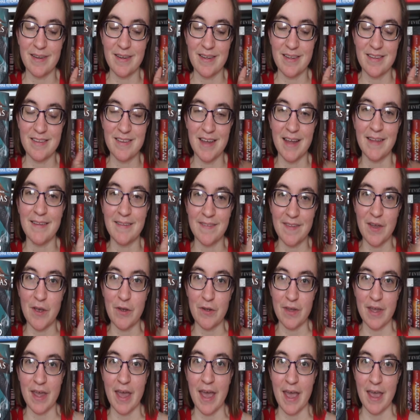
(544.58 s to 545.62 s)
is not that they
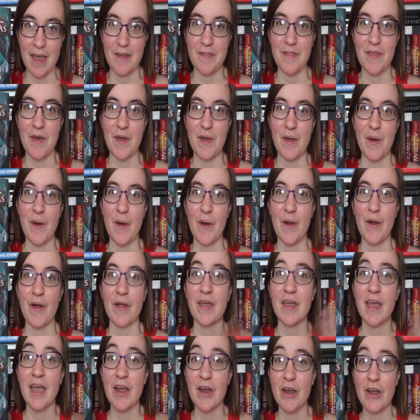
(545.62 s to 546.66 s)
are gay. They are
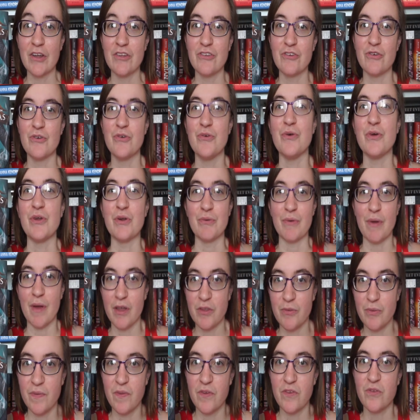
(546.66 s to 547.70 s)
a character who
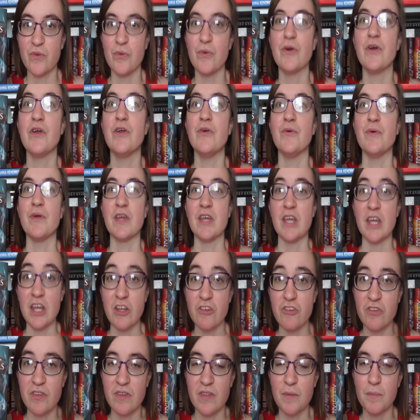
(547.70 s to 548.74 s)
interacts with the story, who
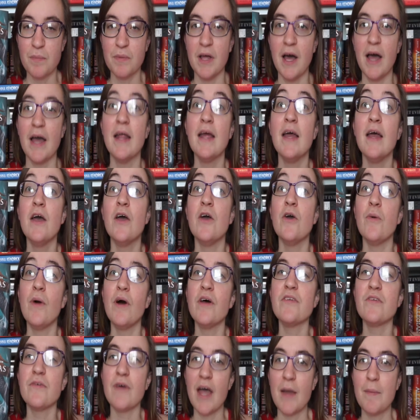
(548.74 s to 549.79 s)
engages in the plot, who
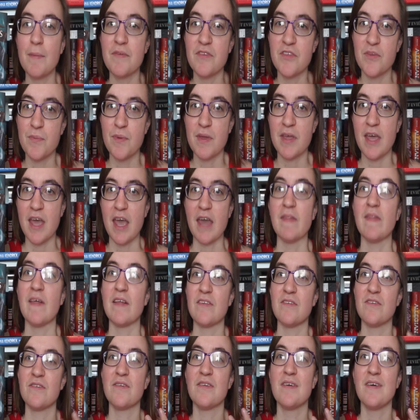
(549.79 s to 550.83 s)
also happens to be gay.
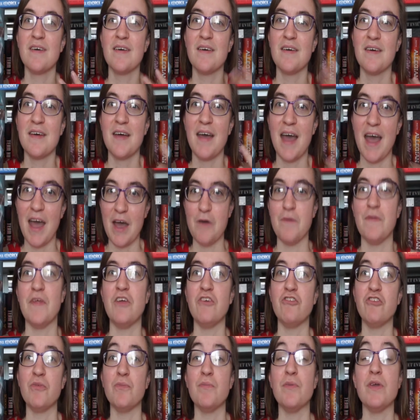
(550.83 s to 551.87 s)
That's how they
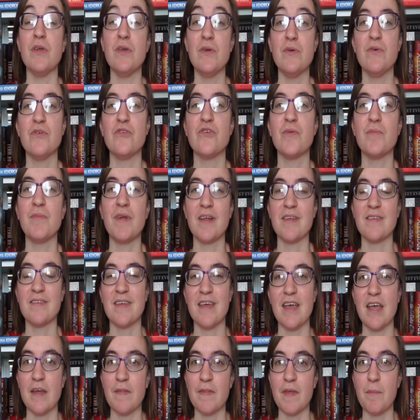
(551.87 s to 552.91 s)
should be used. So I'm not
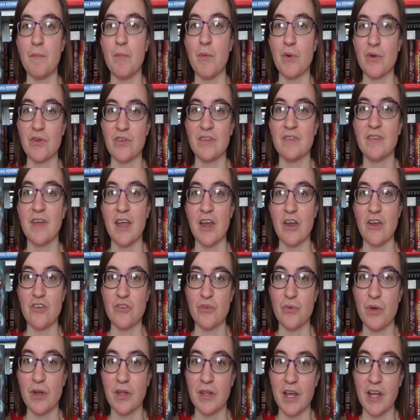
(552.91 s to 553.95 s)
saying that Mor's entire
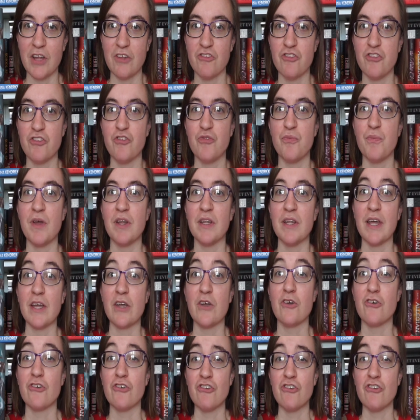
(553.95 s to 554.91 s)
storyline should have been like her